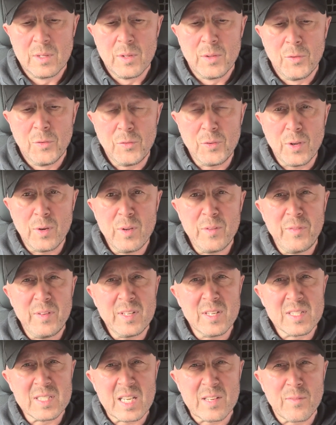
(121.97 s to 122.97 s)
So if he
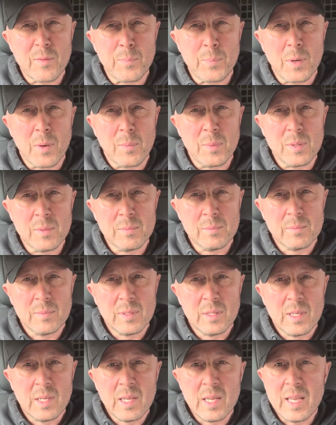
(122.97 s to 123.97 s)
does have a problem,
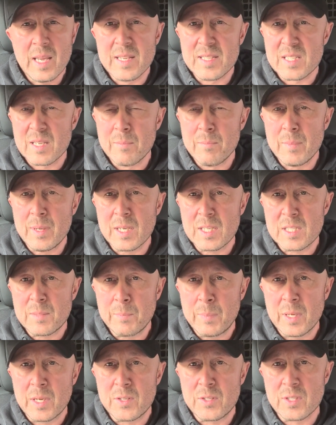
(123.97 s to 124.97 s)
it's a mixed
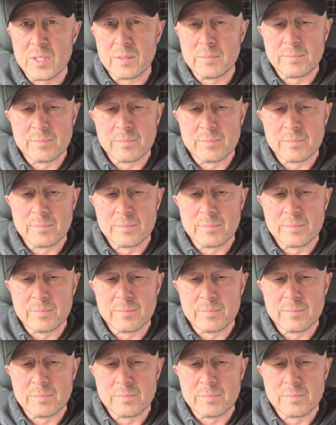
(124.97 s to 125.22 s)
picture.